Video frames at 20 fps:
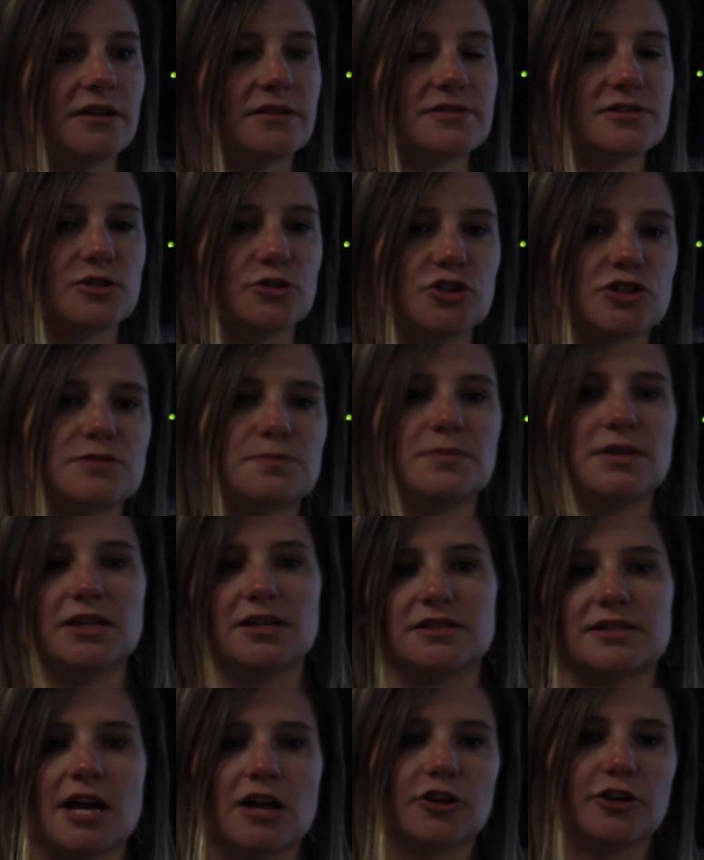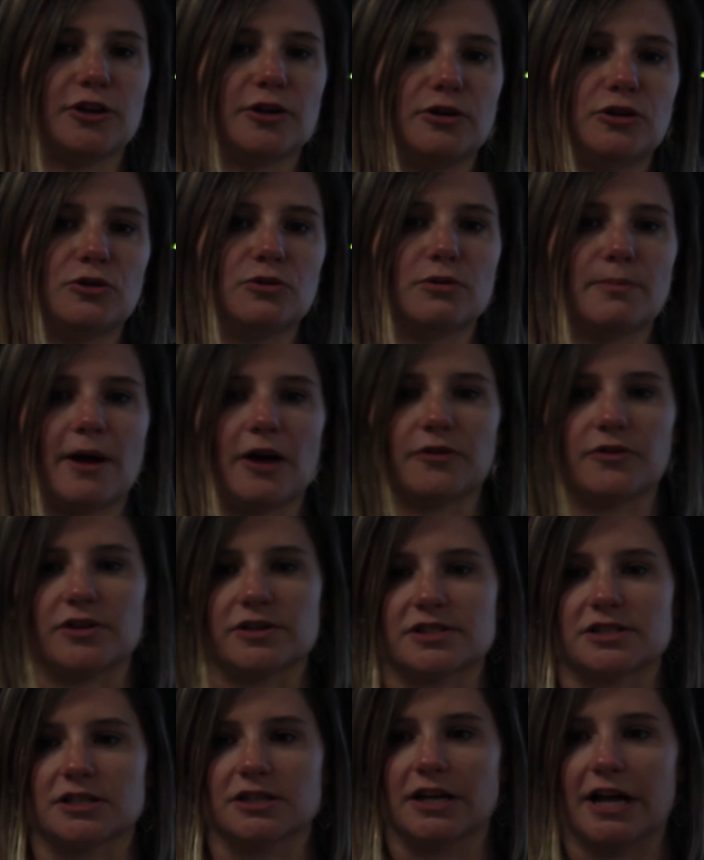it. So just me telling you about
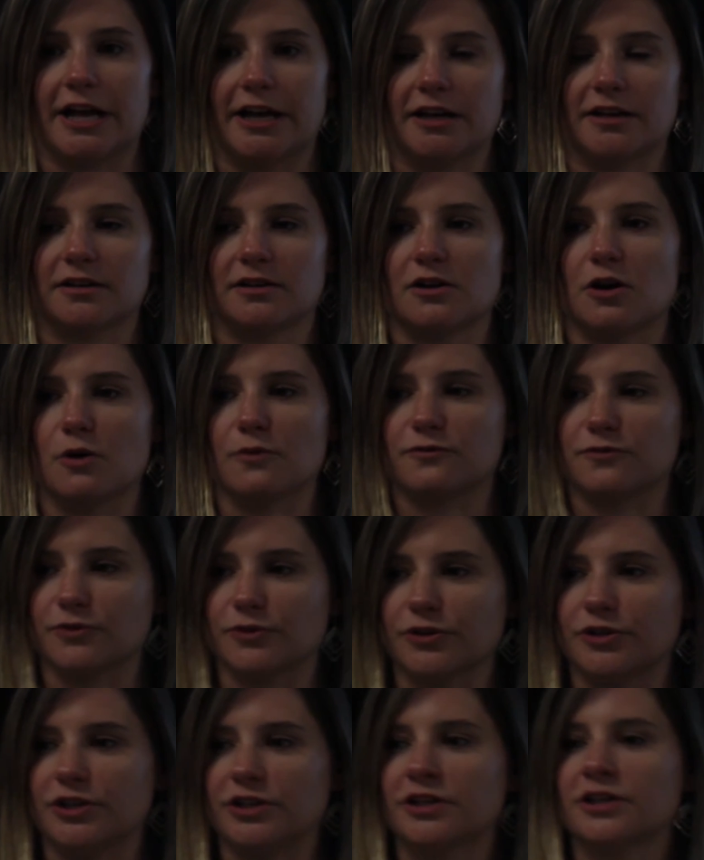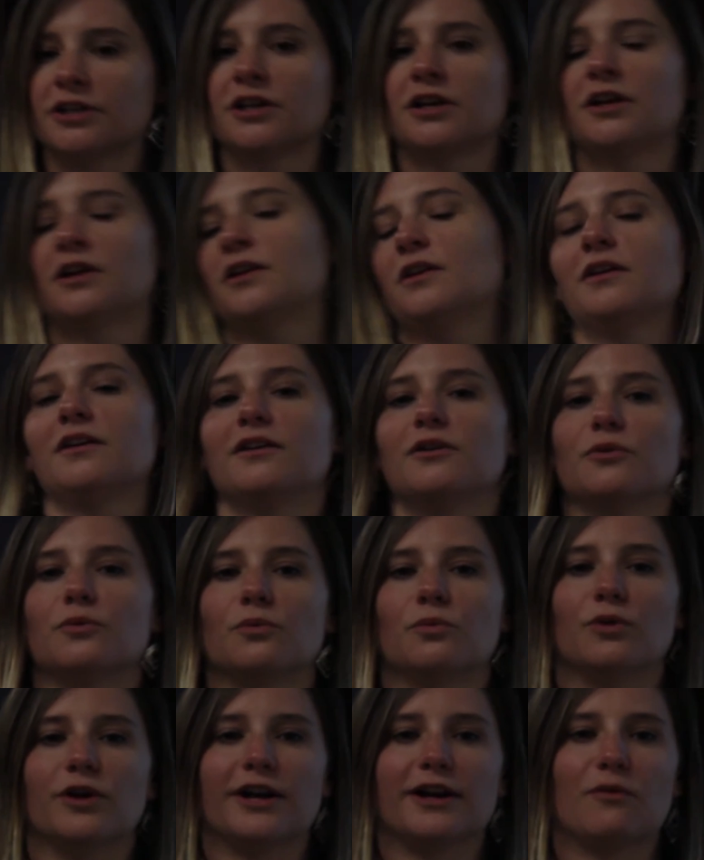this tonight, hopefully
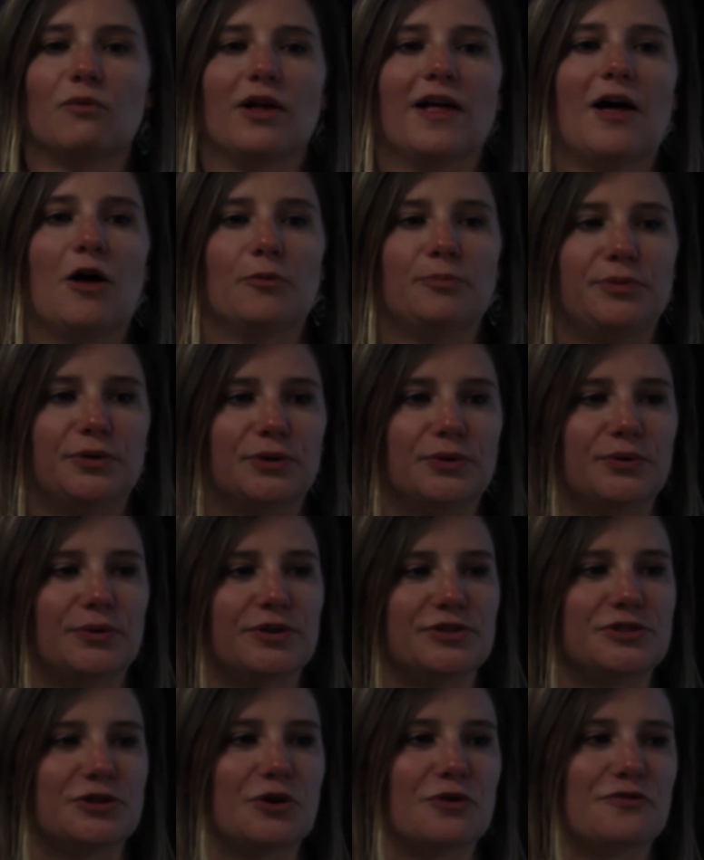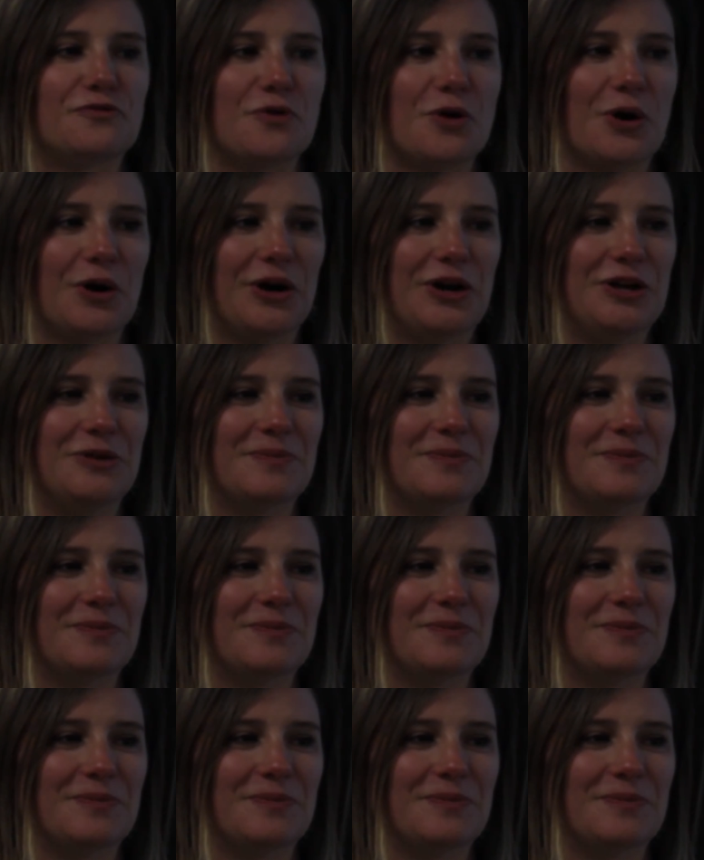it will help you as you go forward.